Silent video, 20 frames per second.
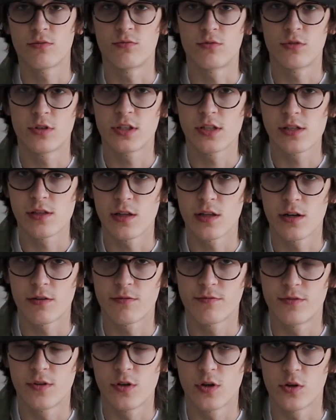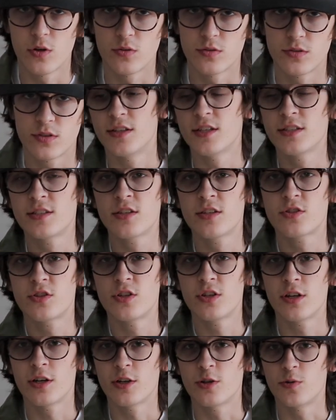really love those. This is
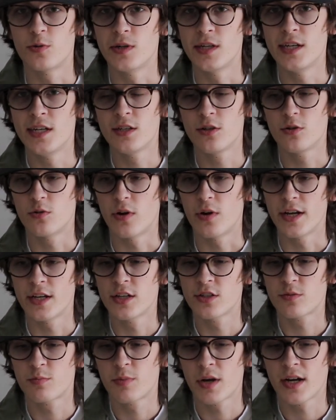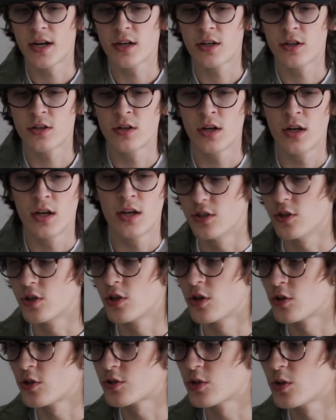the green grayish pair. You
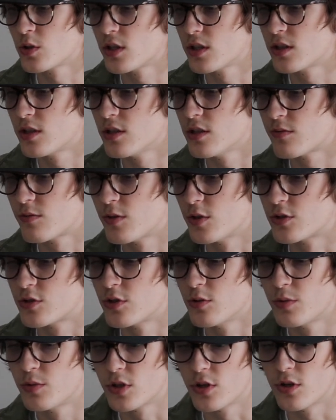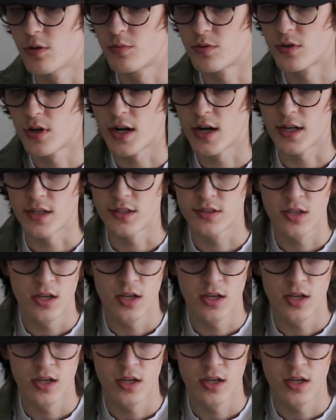can also get these for a super good price.